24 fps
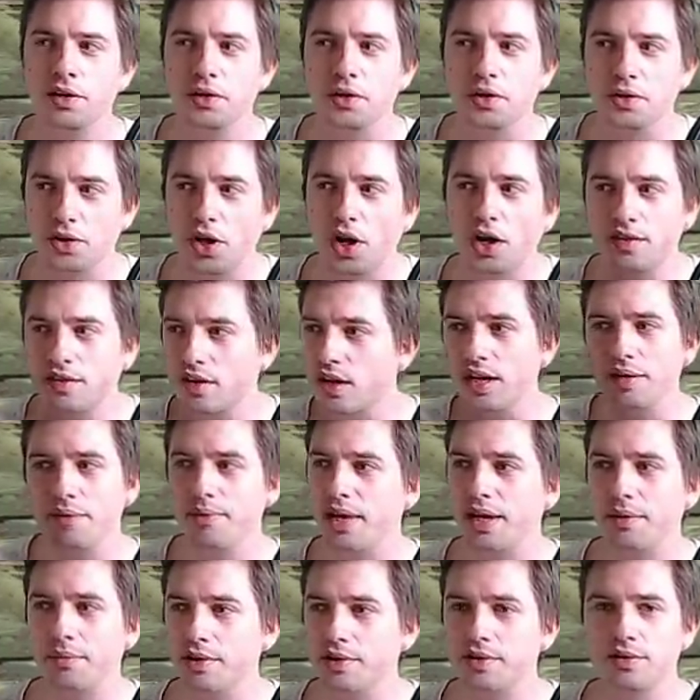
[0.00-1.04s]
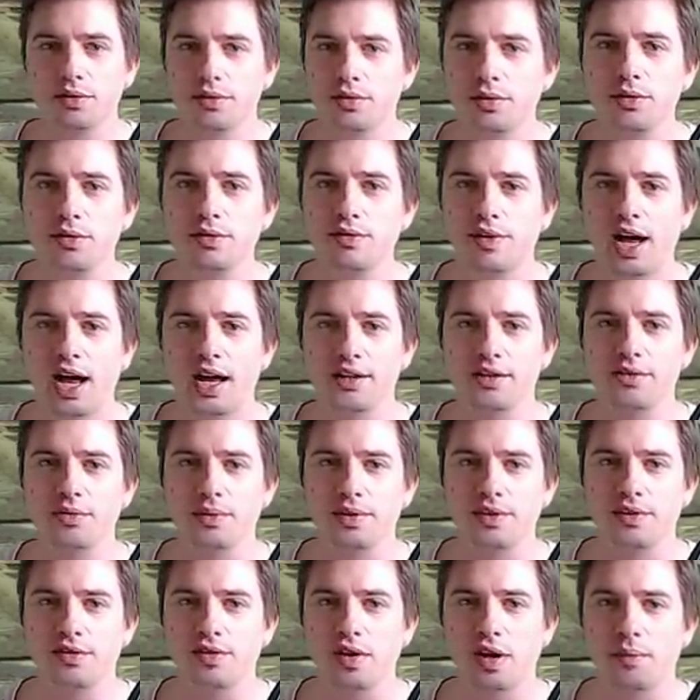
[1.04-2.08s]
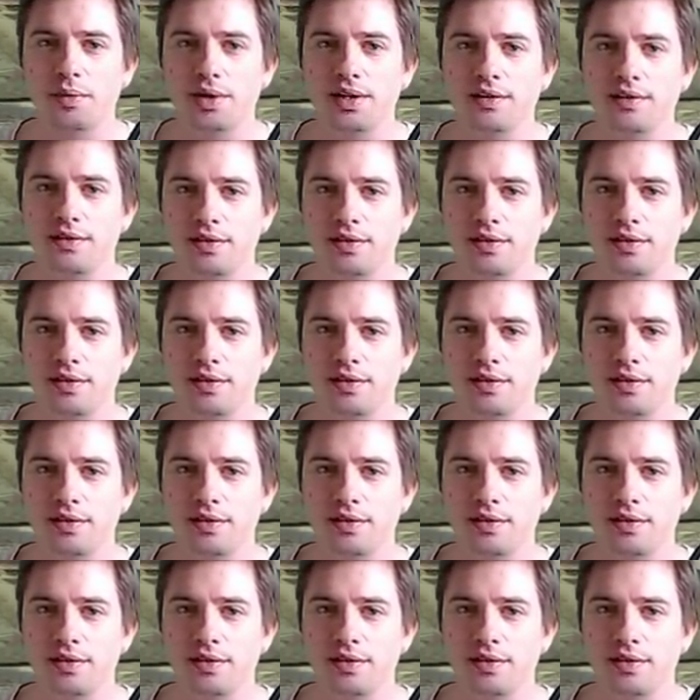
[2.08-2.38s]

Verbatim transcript: You're not going to be able to do that when someone is